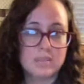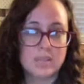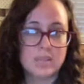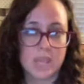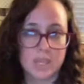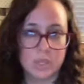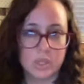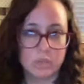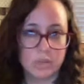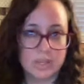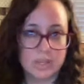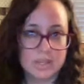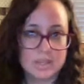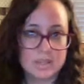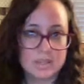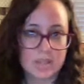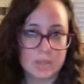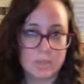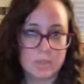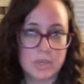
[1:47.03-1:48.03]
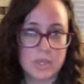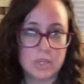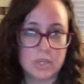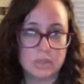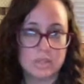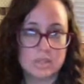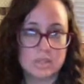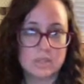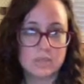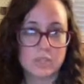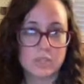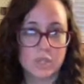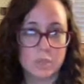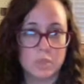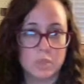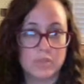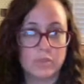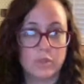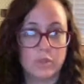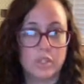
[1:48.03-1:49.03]
and you're ready to type in your list of terms
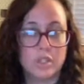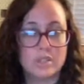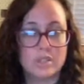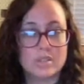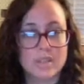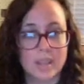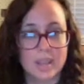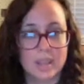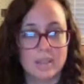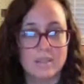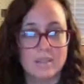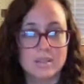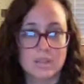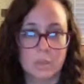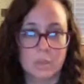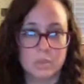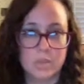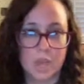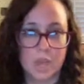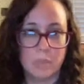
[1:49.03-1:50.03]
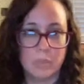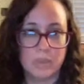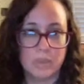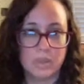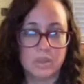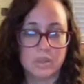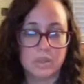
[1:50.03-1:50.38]
for your second subtopic.